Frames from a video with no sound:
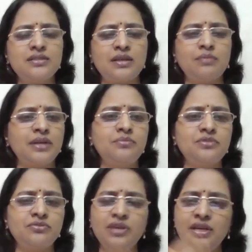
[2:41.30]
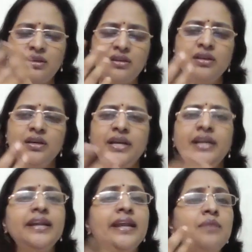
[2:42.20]
sometimes
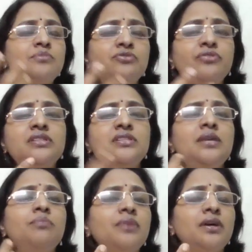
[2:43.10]
in dreams we see